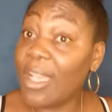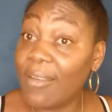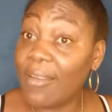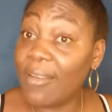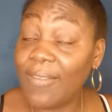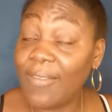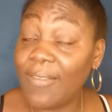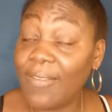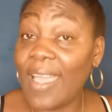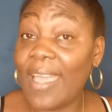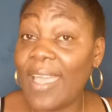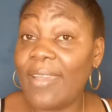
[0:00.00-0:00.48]
of
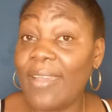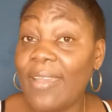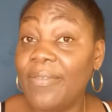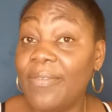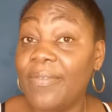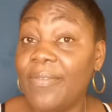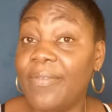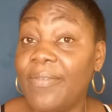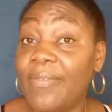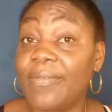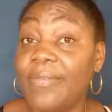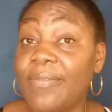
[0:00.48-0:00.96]
life?
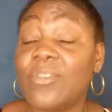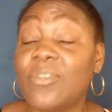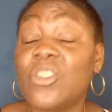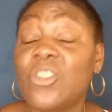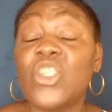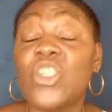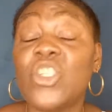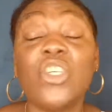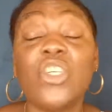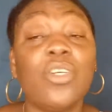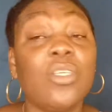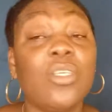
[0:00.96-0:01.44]

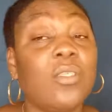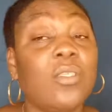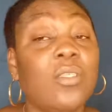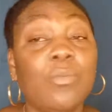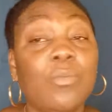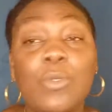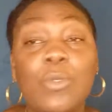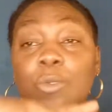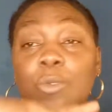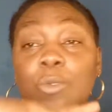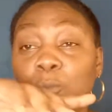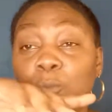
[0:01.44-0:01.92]
Trust
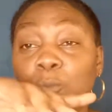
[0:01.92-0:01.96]
me.